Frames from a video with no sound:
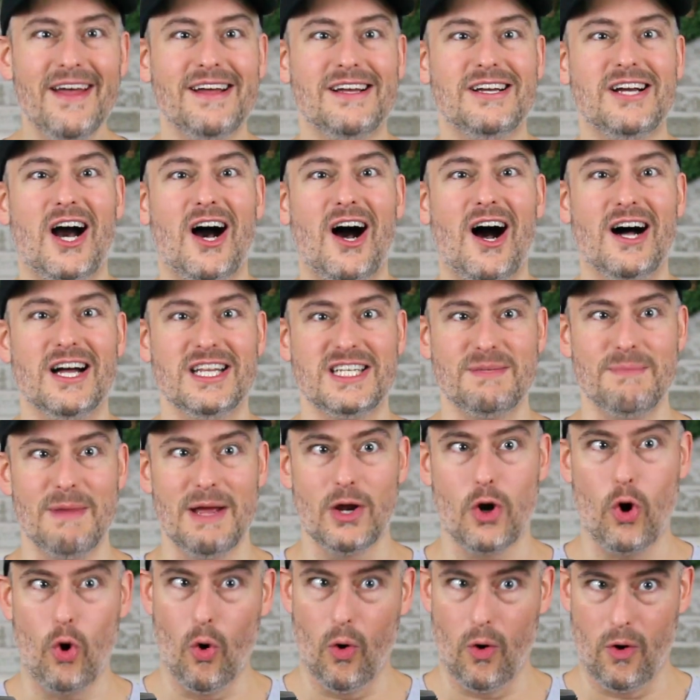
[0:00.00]

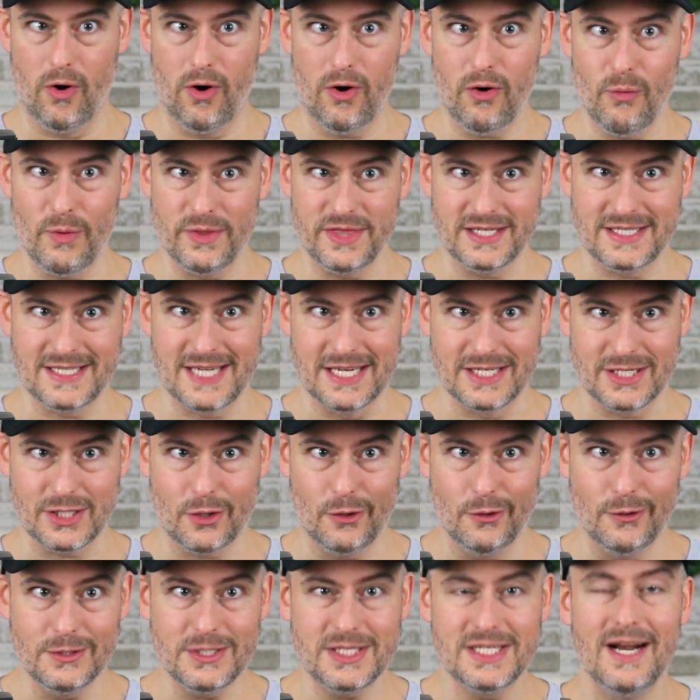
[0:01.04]
cosmic horror with the
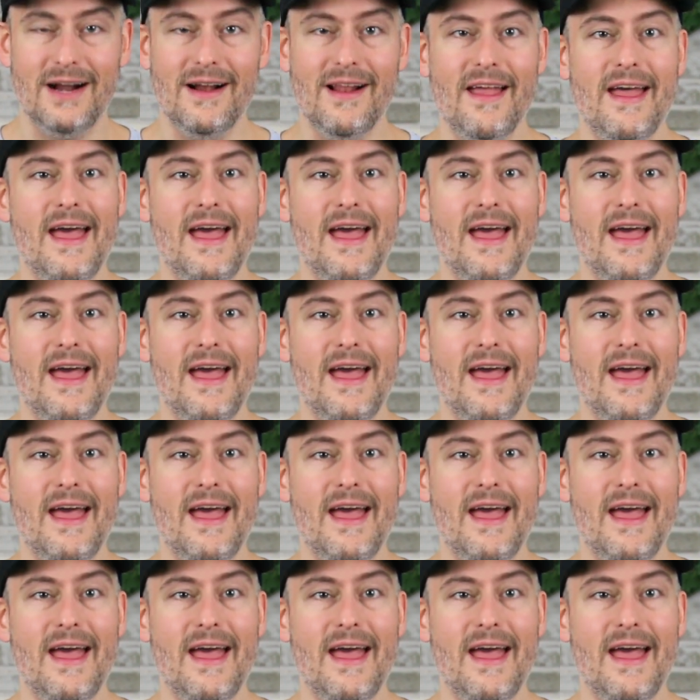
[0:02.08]
tentacles,